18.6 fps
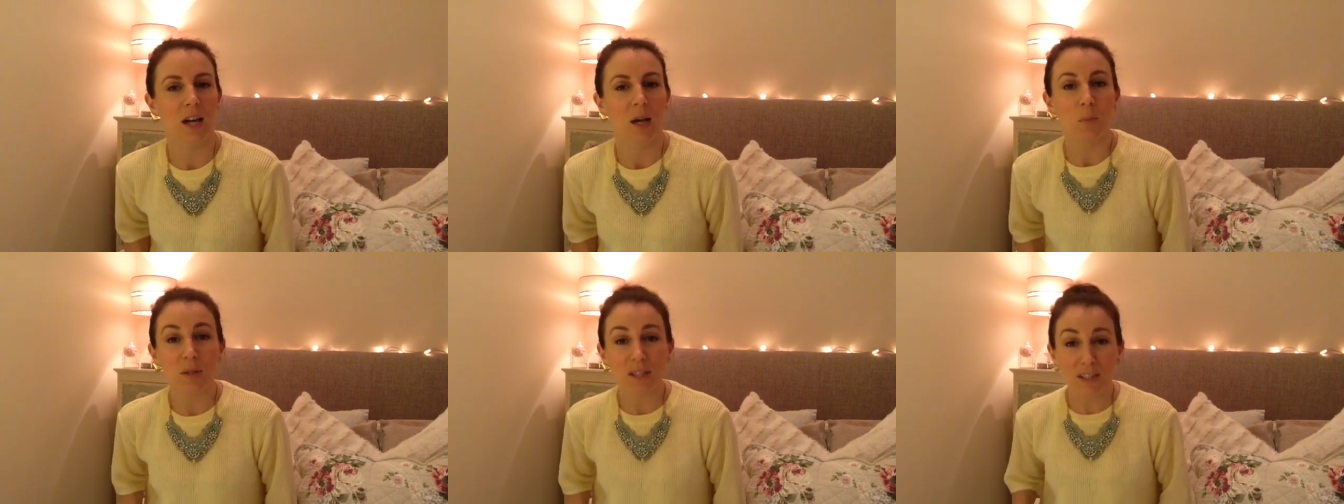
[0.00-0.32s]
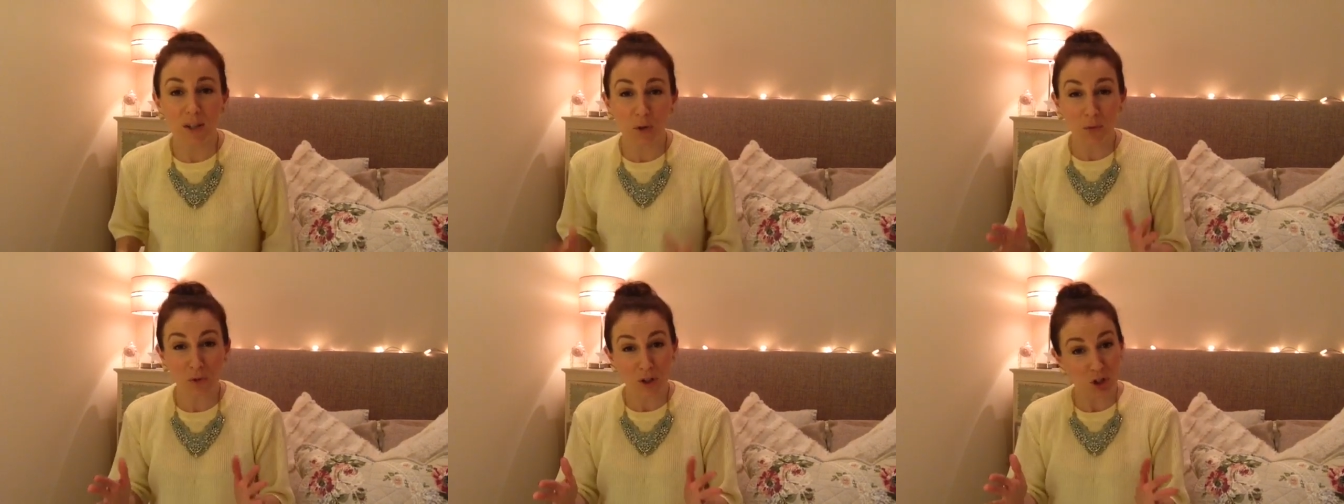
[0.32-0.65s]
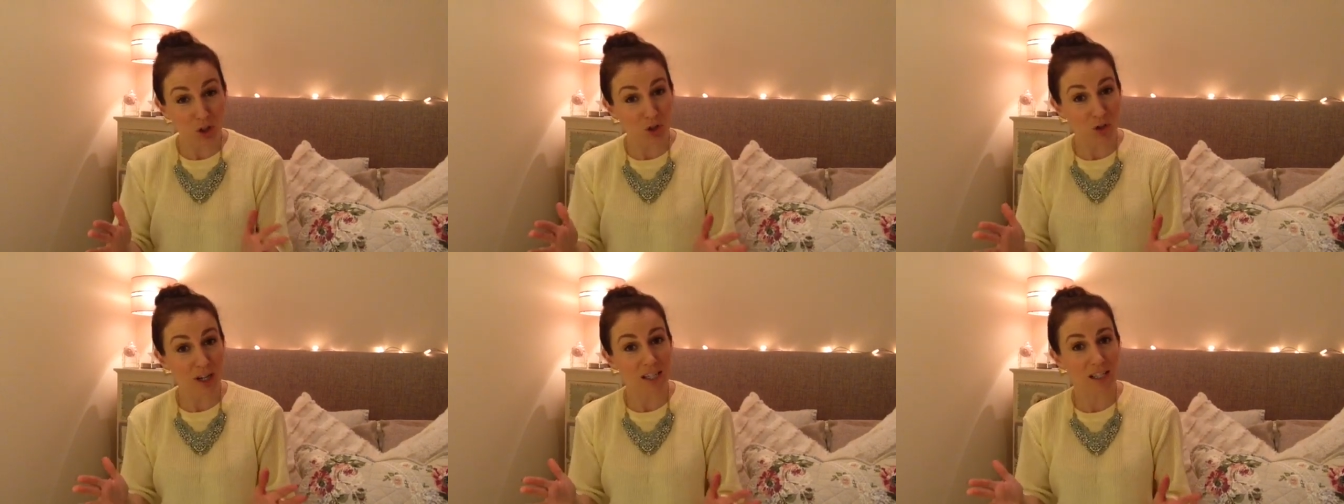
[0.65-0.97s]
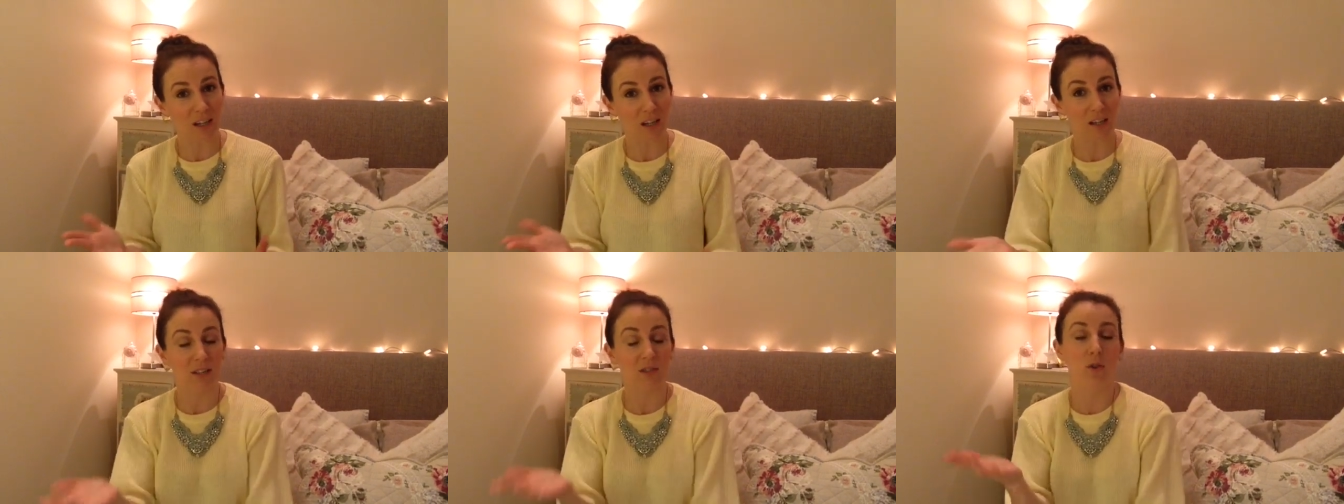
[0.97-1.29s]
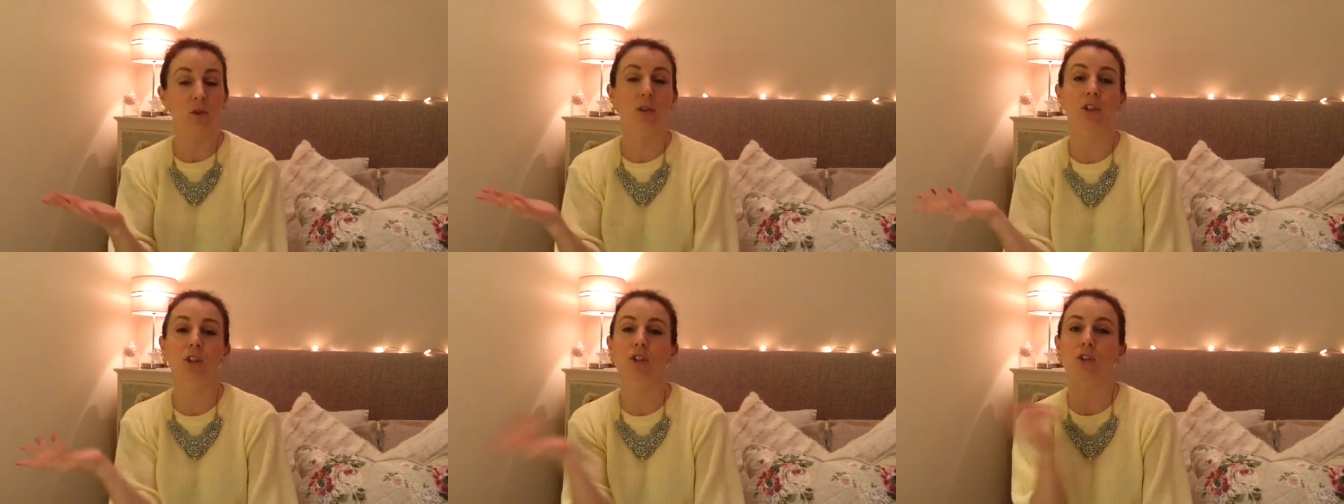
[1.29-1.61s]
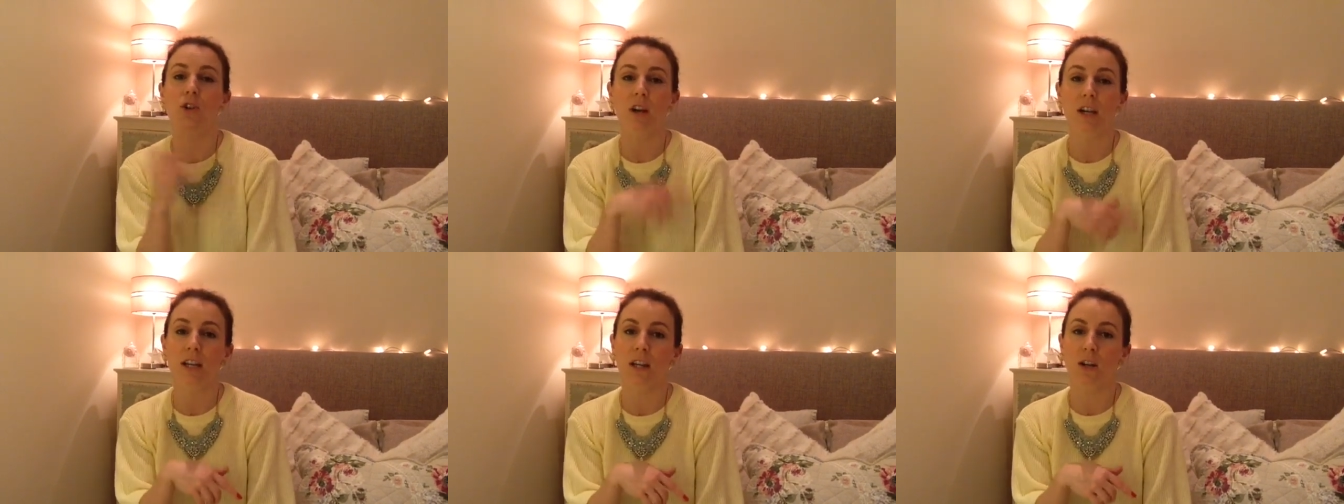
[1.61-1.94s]
But it's so frustrating. I'm still going to
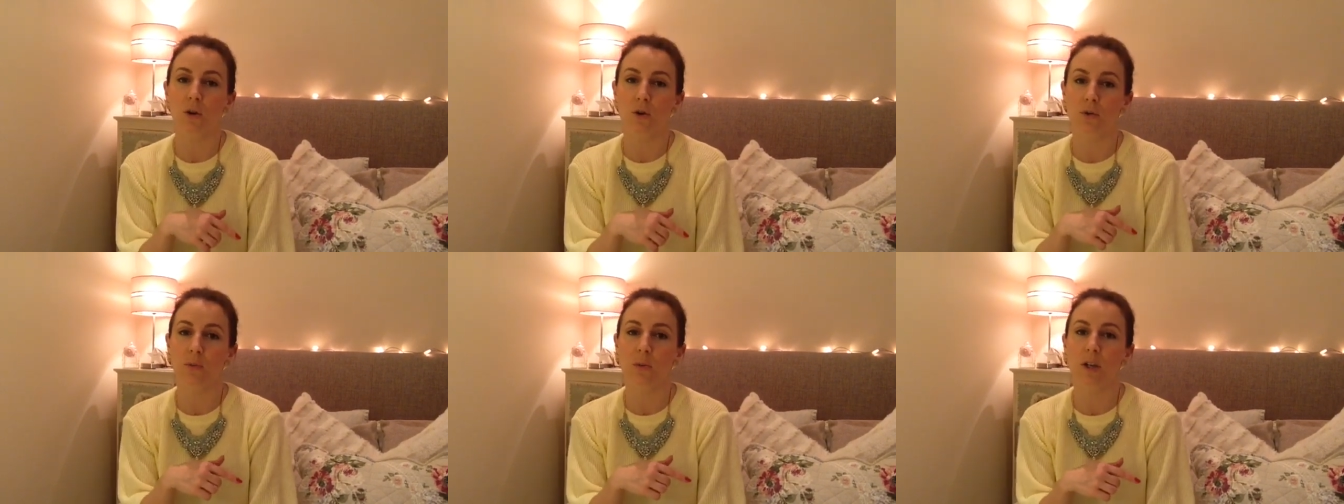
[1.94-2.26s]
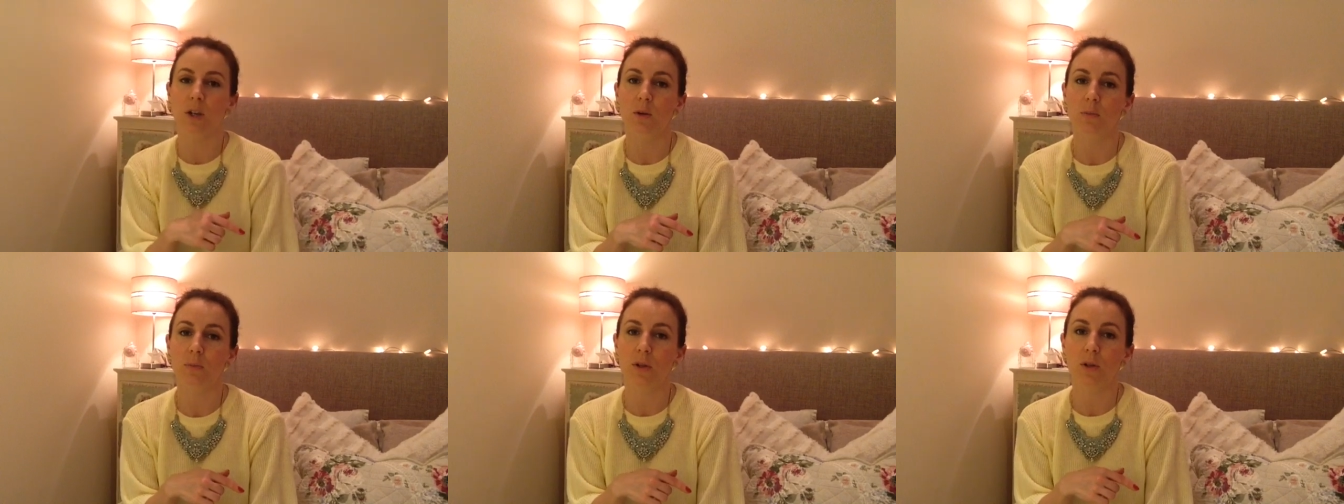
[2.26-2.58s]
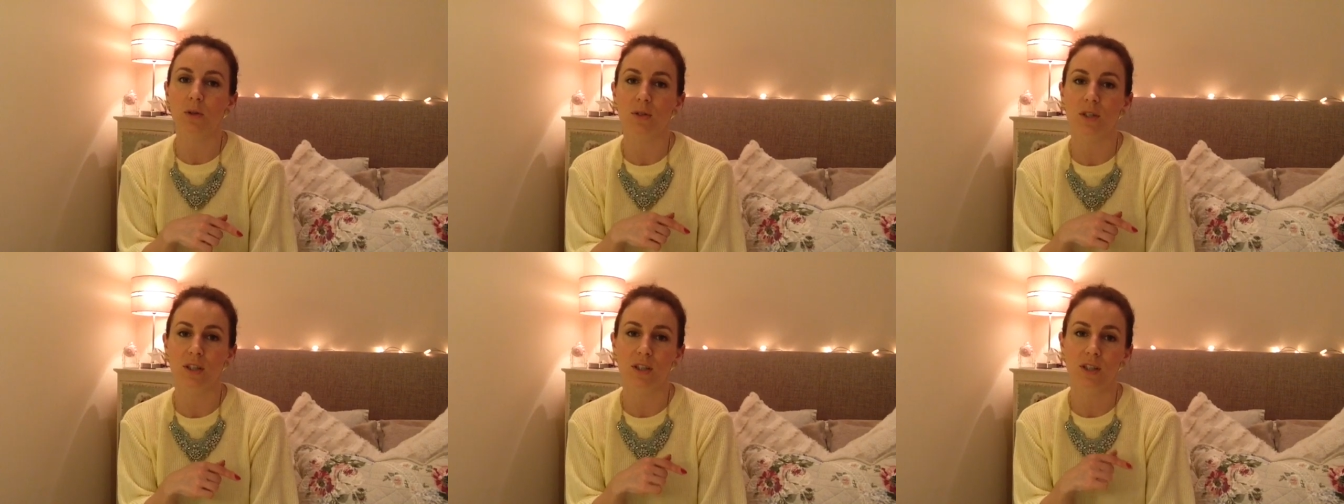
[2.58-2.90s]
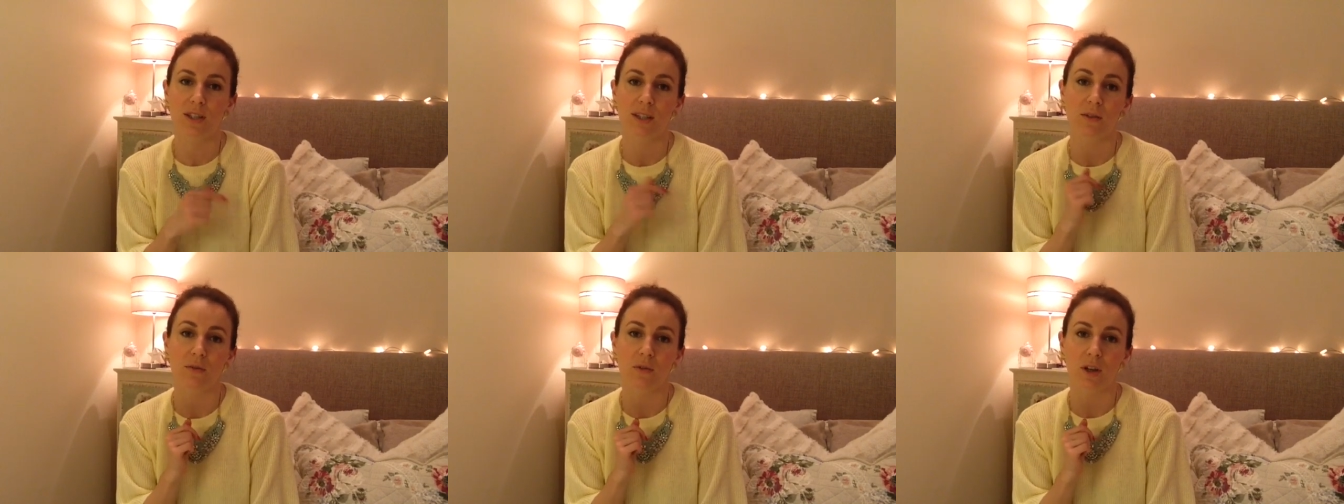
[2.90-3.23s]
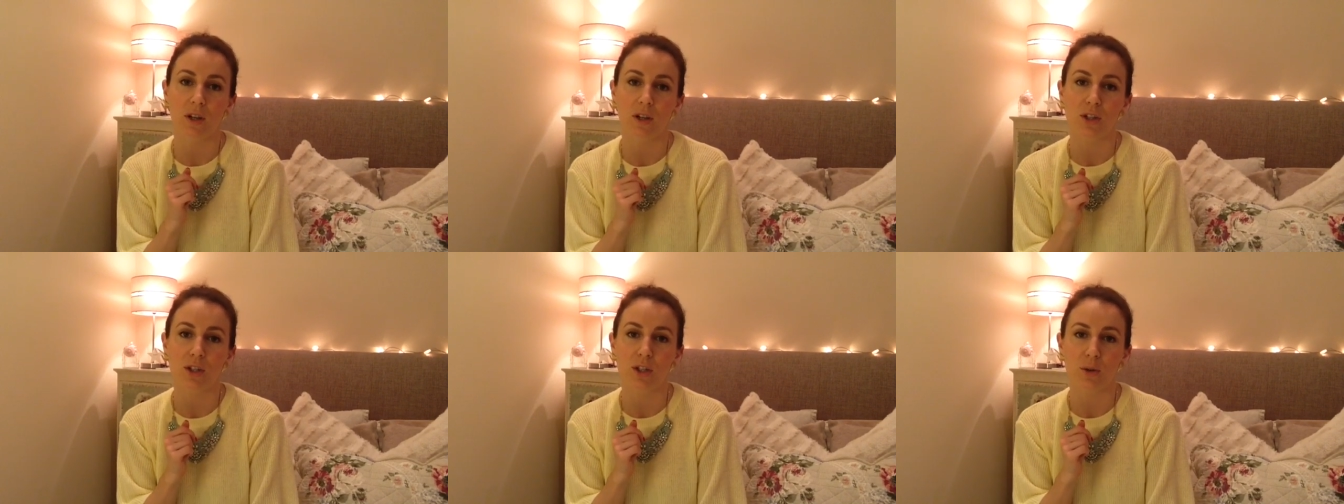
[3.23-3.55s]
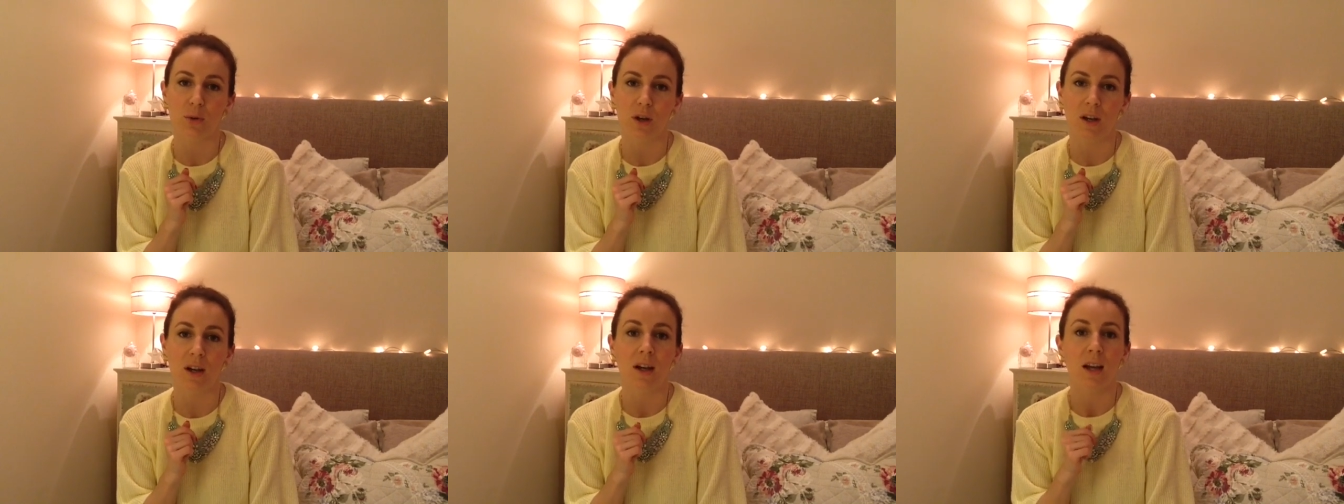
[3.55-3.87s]
try and get it off my computer to see if I can do
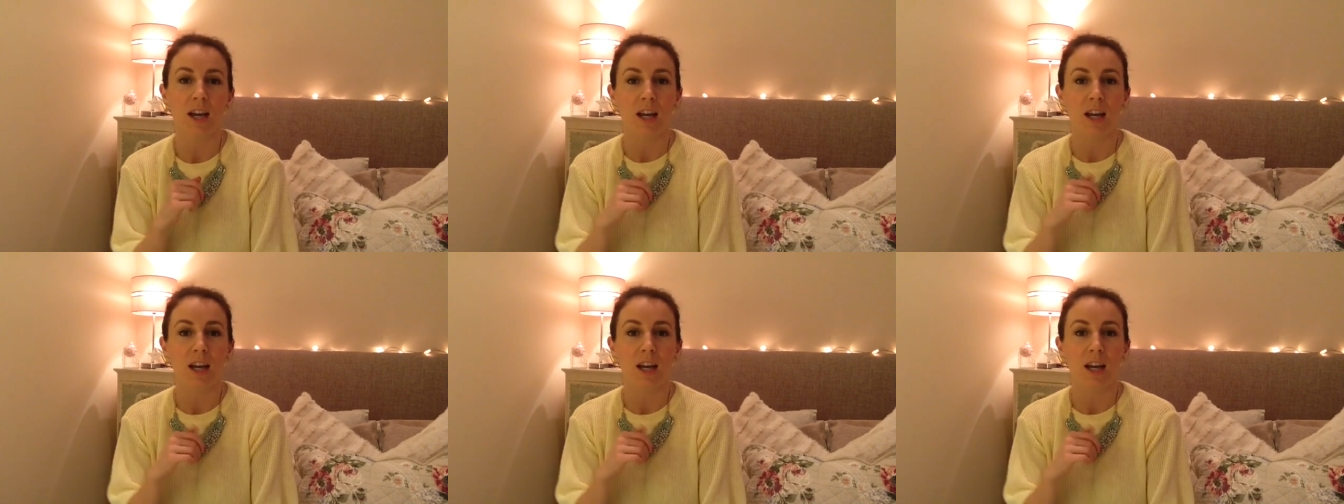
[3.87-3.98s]
it.